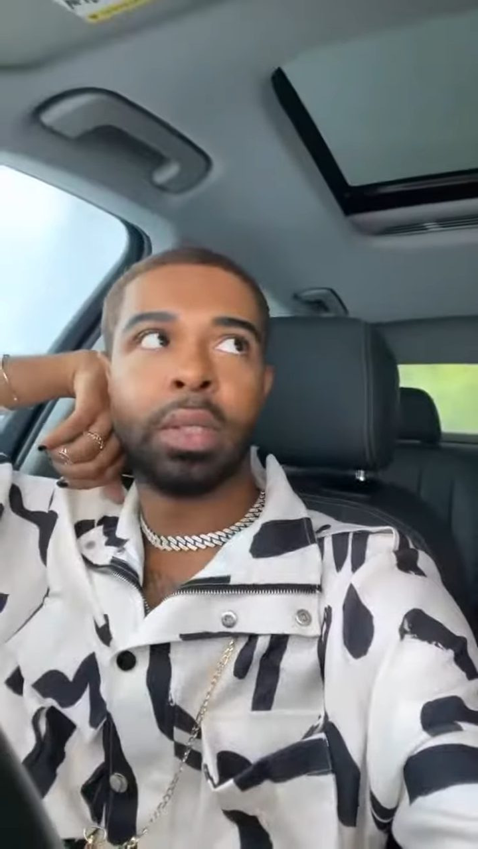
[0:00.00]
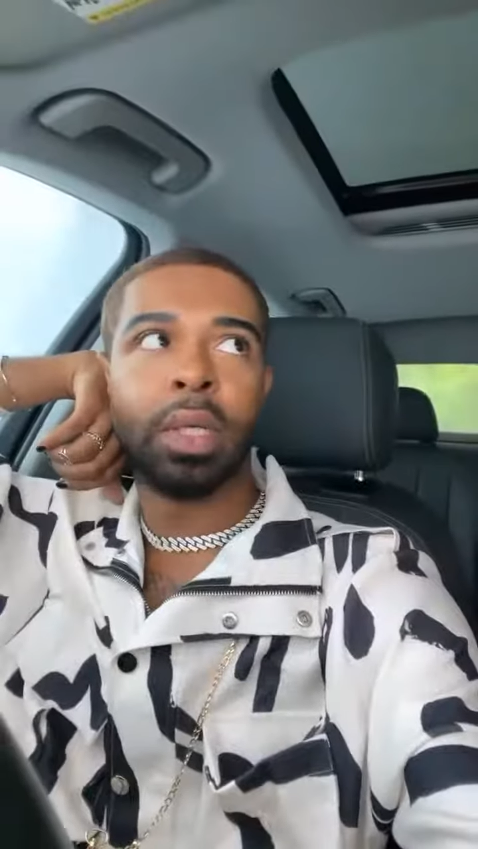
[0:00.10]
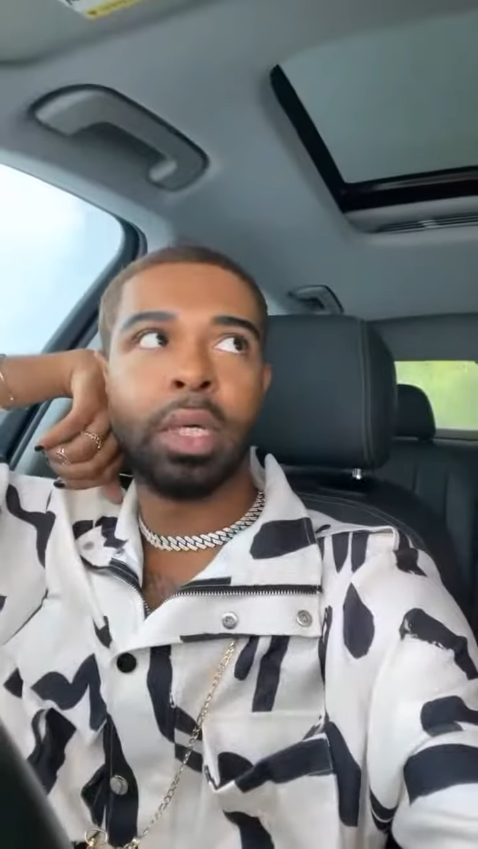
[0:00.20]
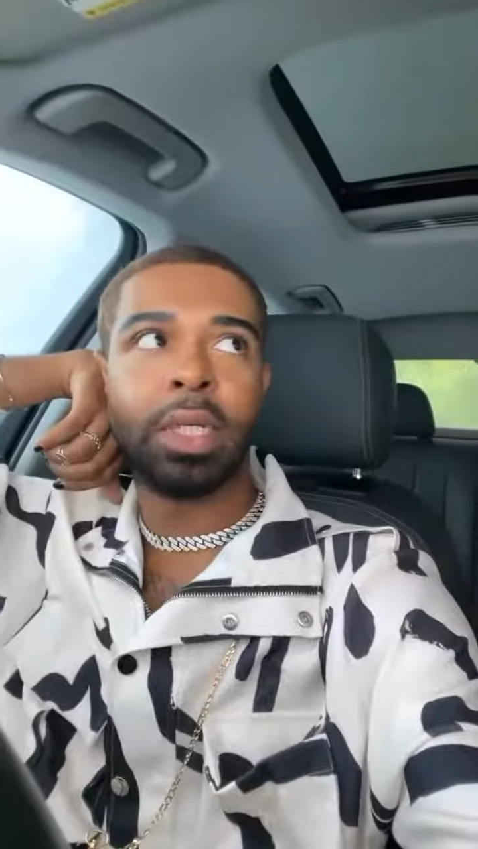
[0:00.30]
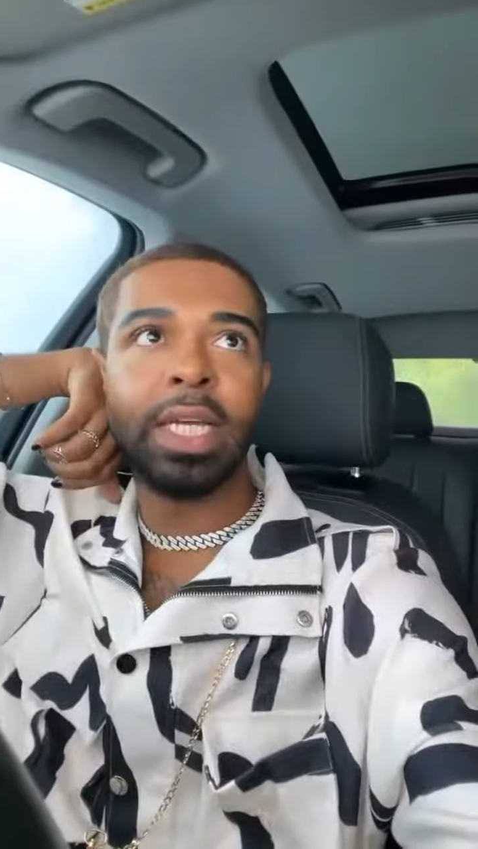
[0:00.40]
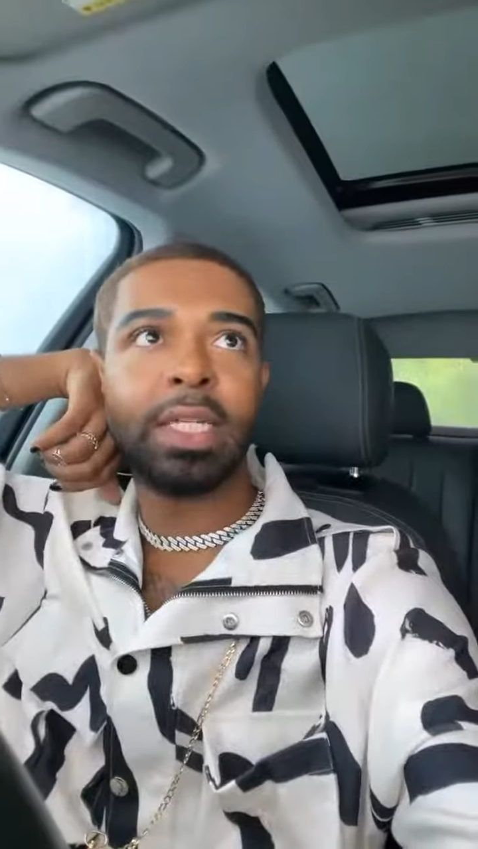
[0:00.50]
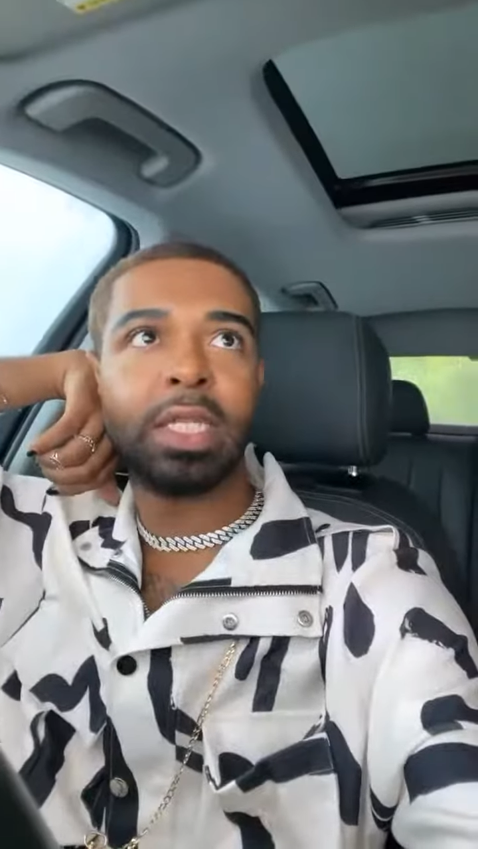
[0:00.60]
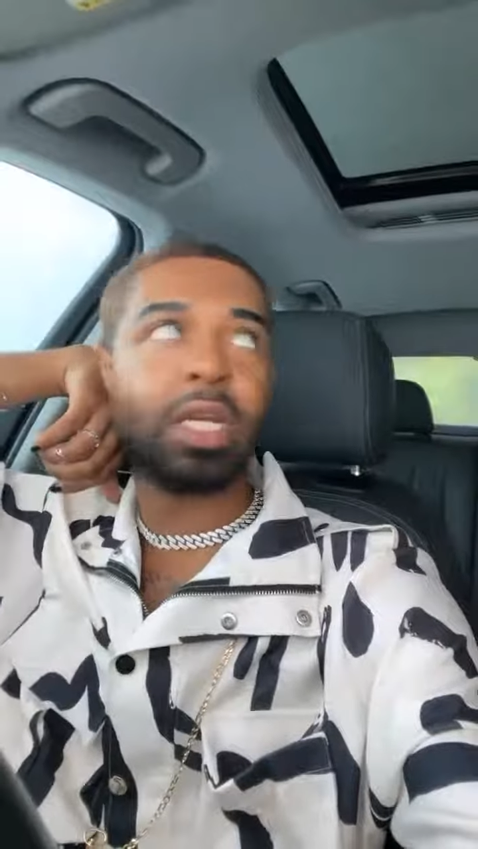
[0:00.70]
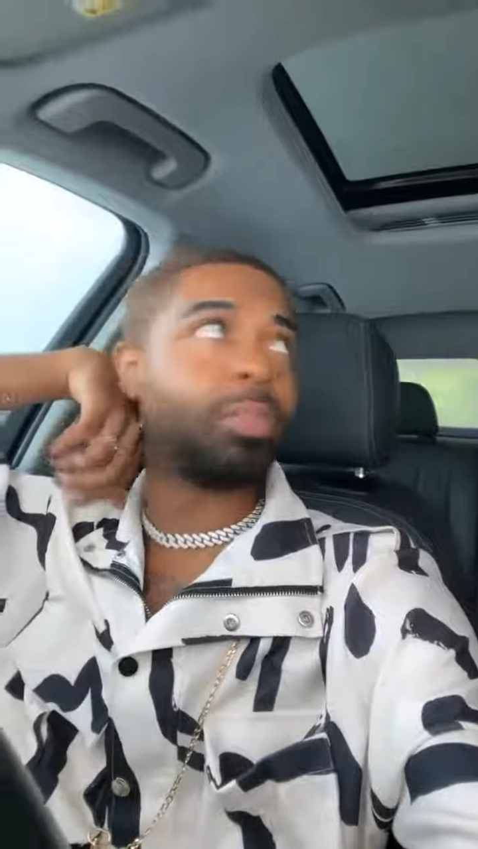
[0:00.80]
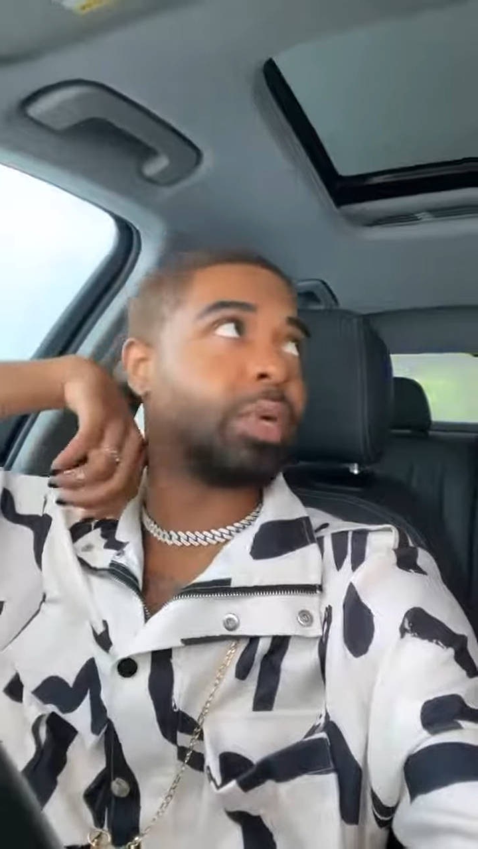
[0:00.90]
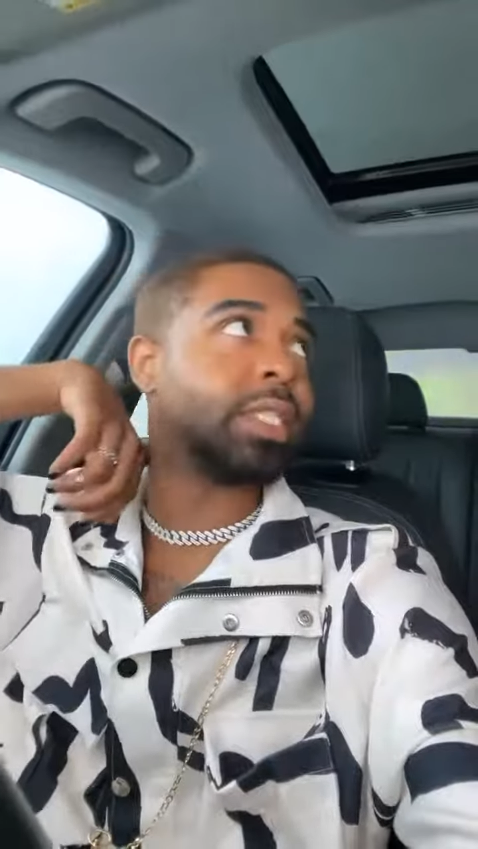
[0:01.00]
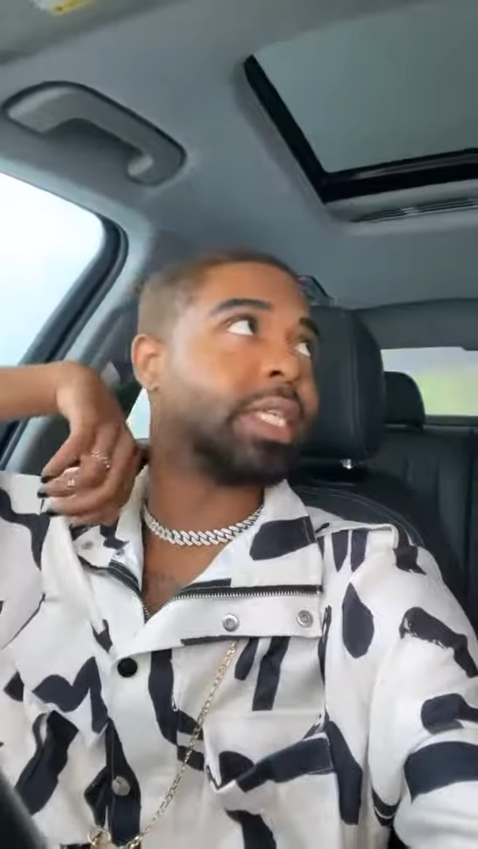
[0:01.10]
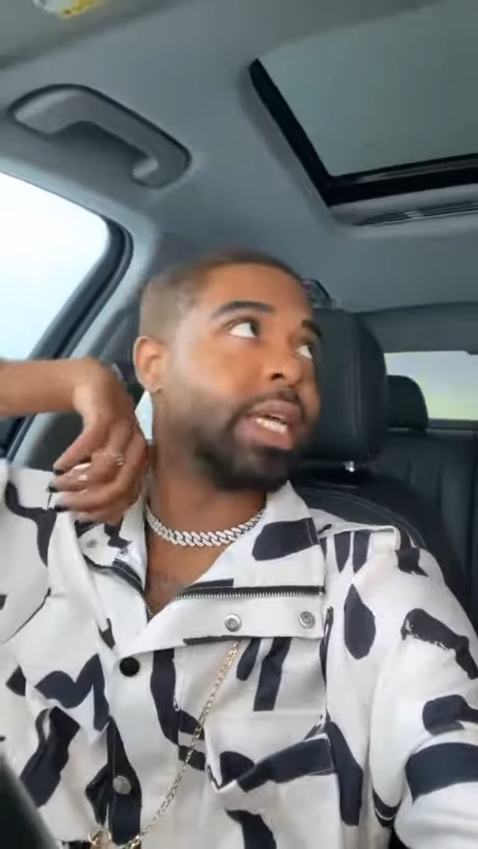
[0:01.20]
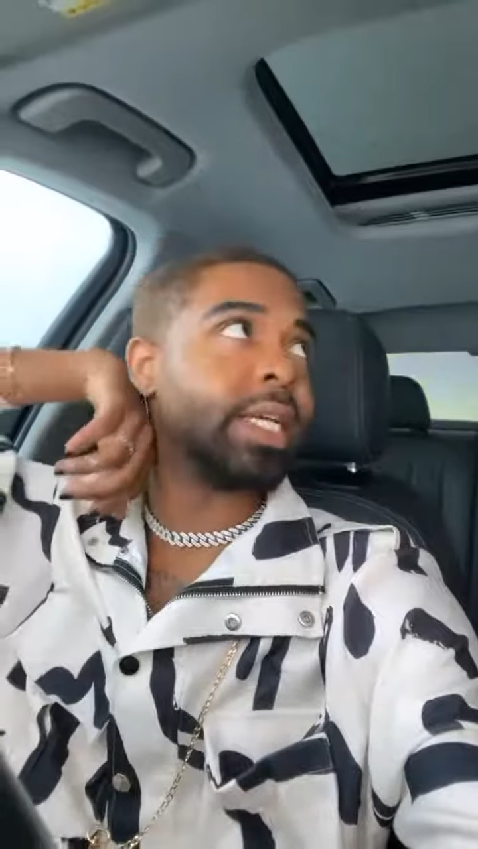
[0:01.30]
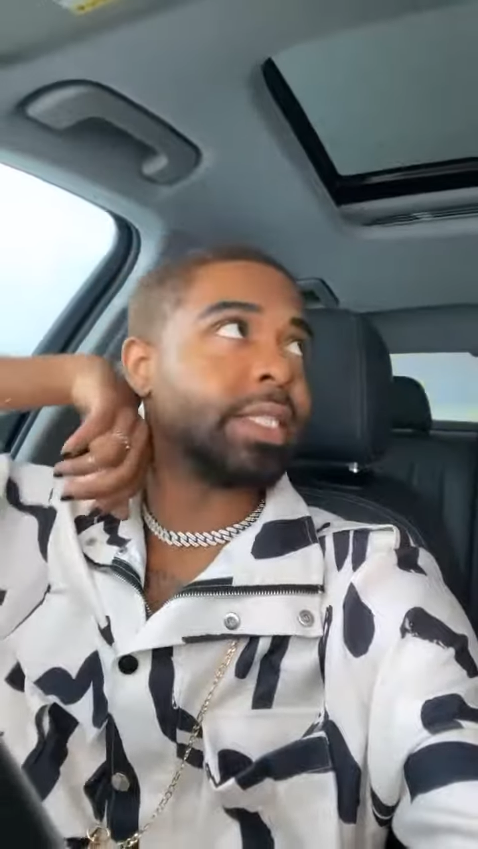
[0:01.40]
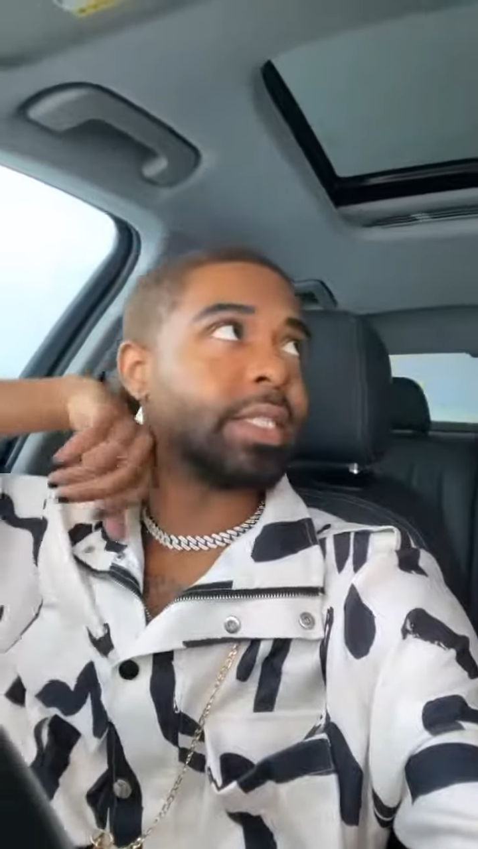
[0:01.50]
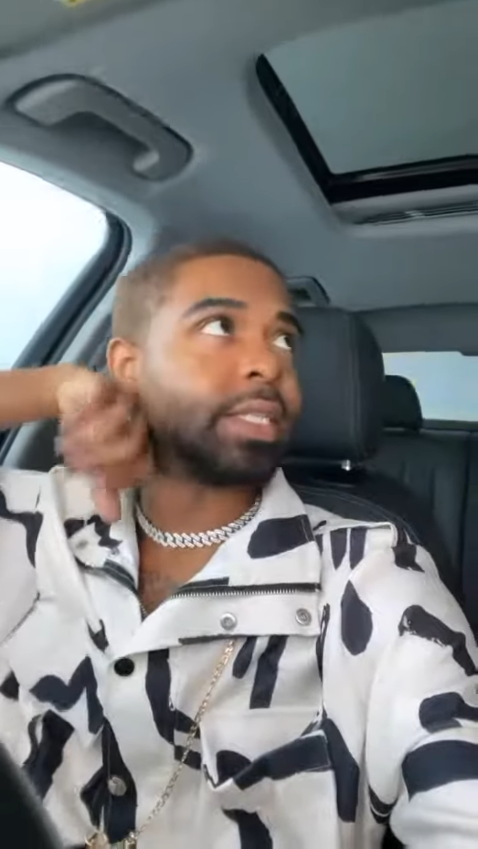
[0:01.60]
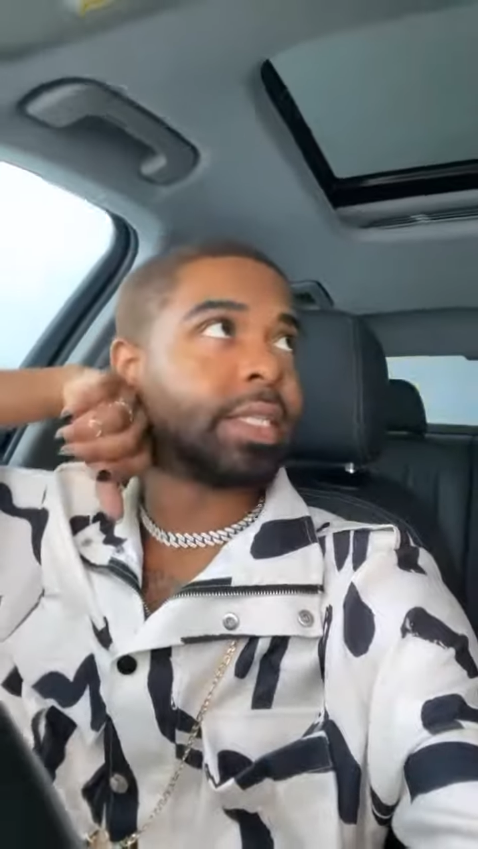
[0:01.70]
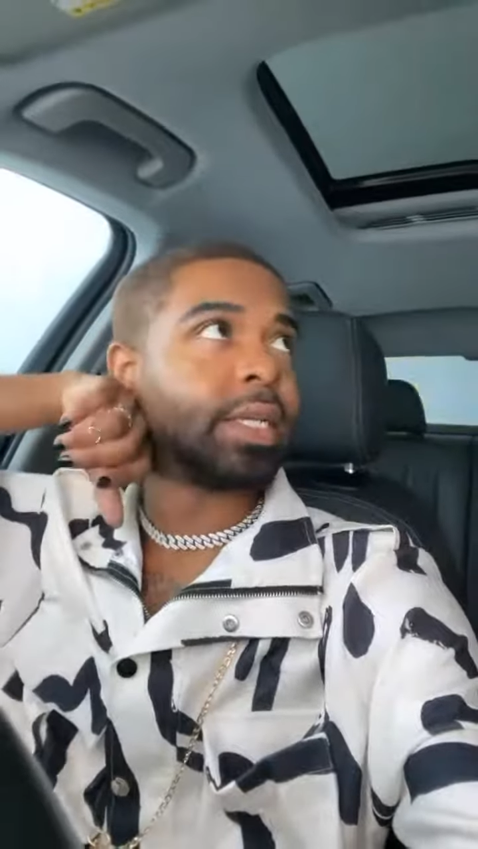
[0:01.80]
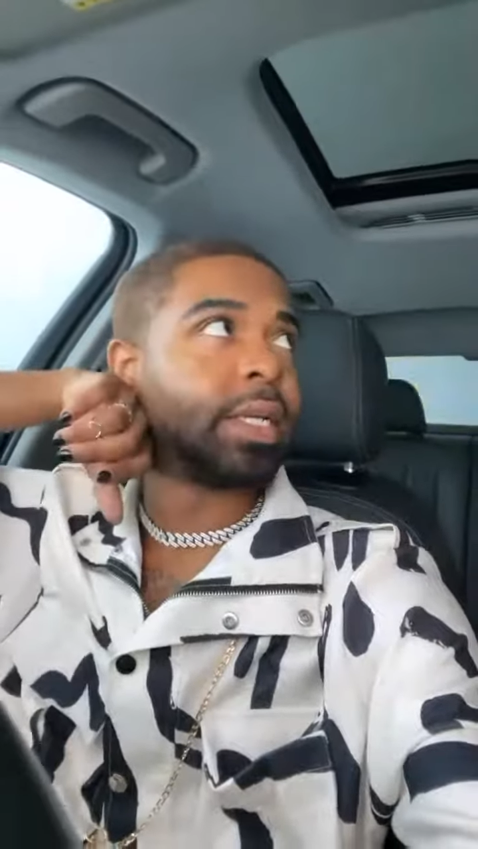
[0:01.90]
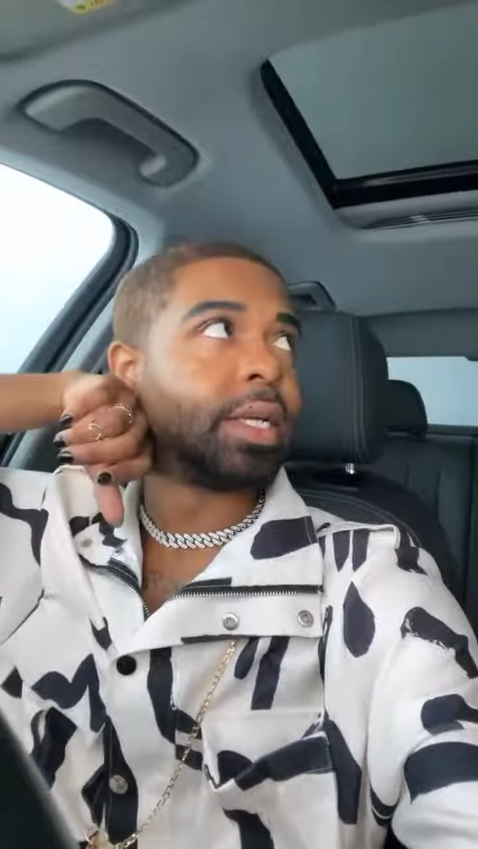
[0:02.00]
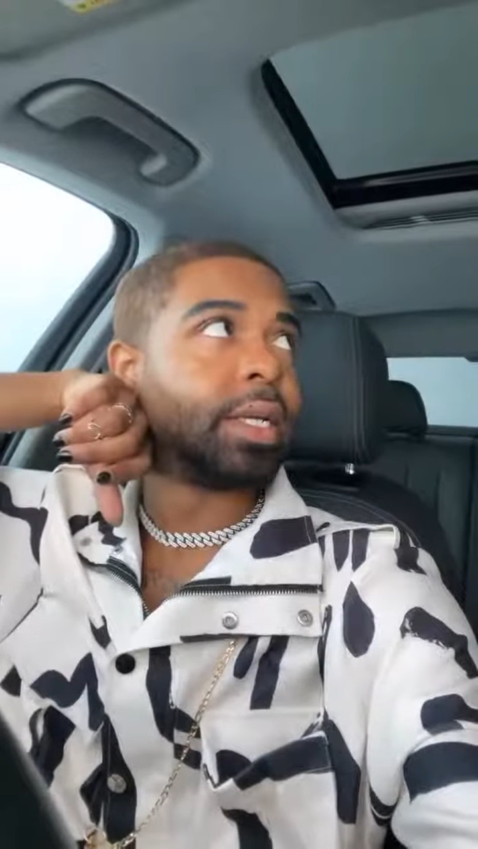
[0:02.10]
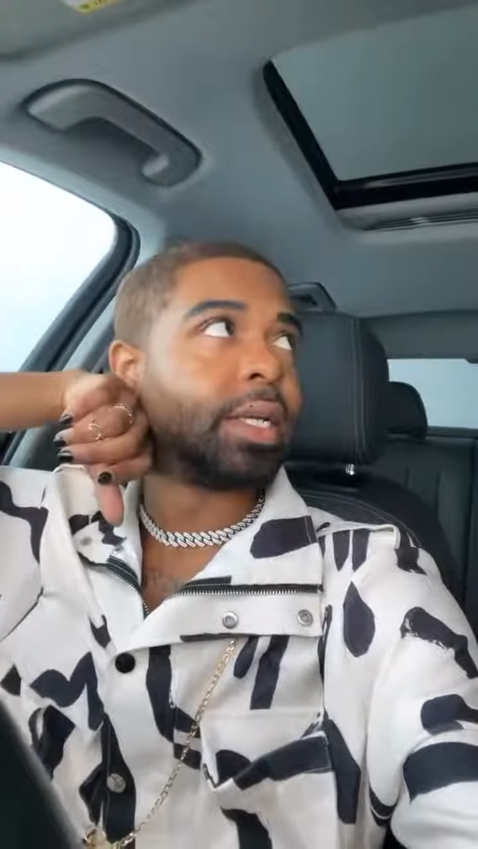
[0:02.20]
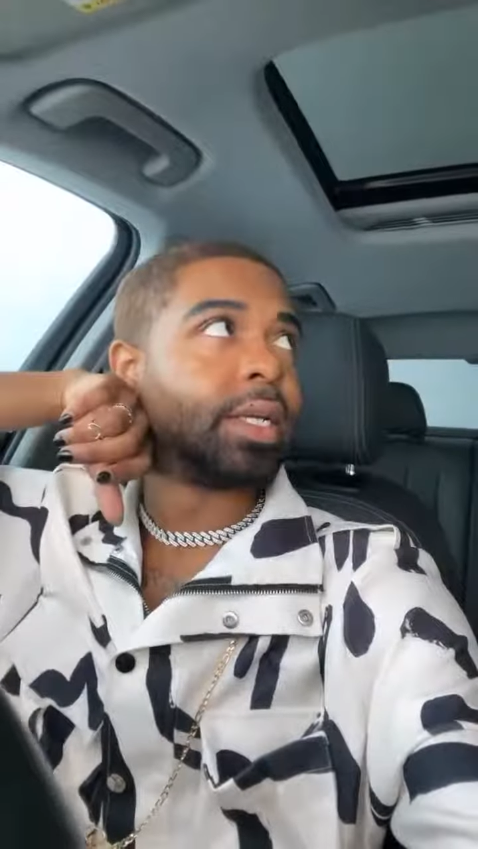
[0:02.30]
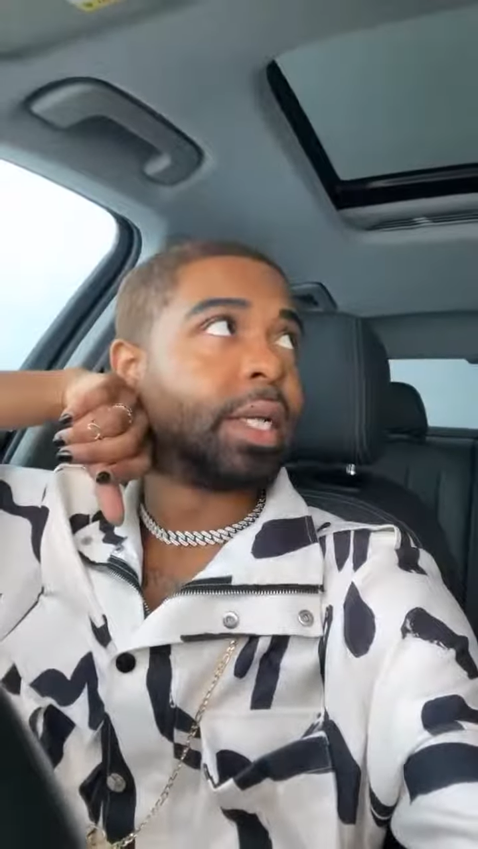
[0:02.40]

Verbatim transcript: uh, Disney presents the